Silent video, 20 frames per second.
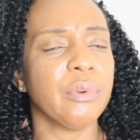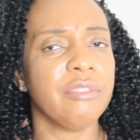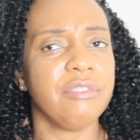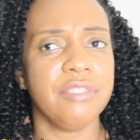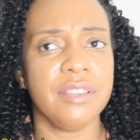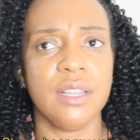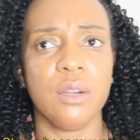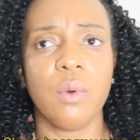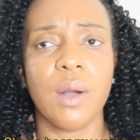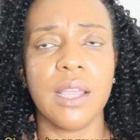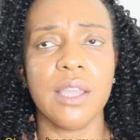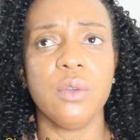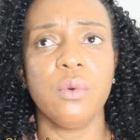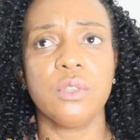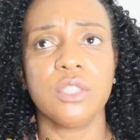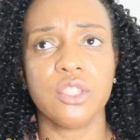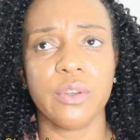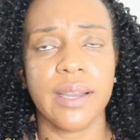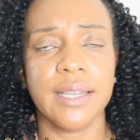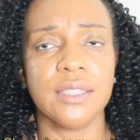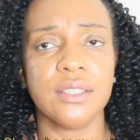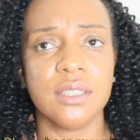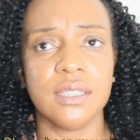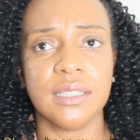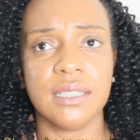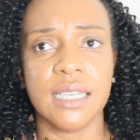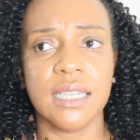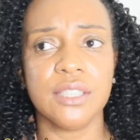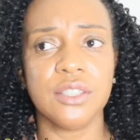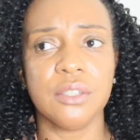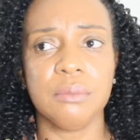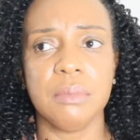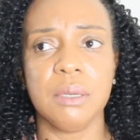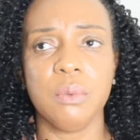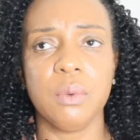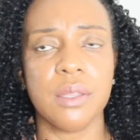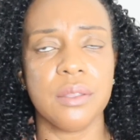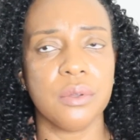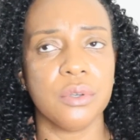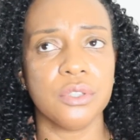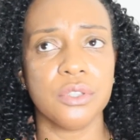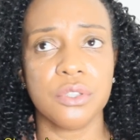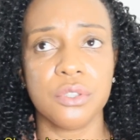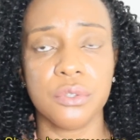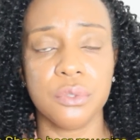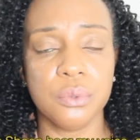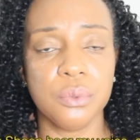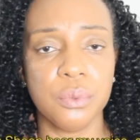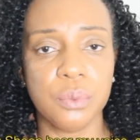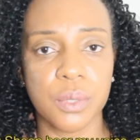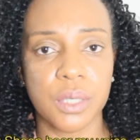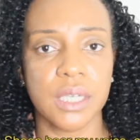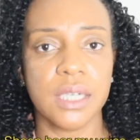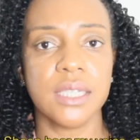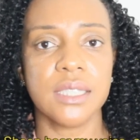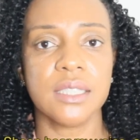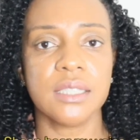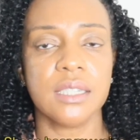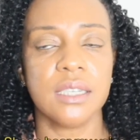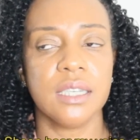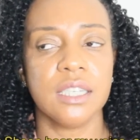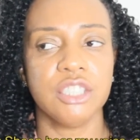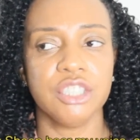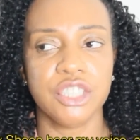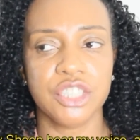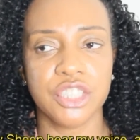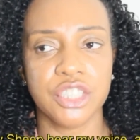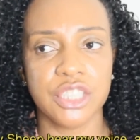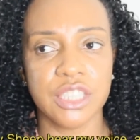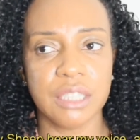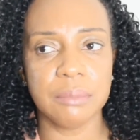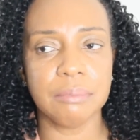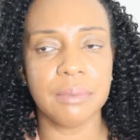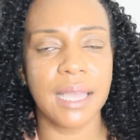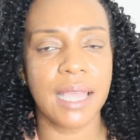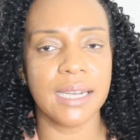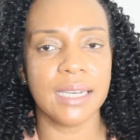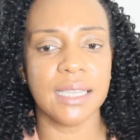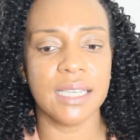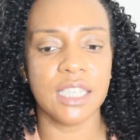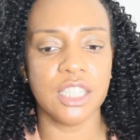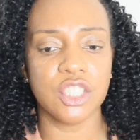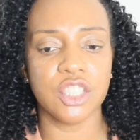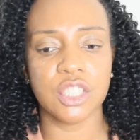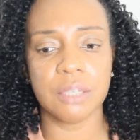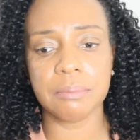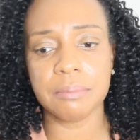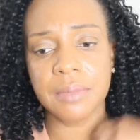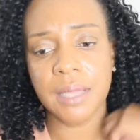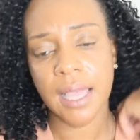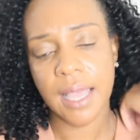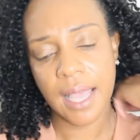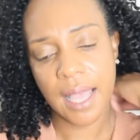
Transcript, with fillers: reveal what you were trying to say to me with those two words, sheep and Egypt.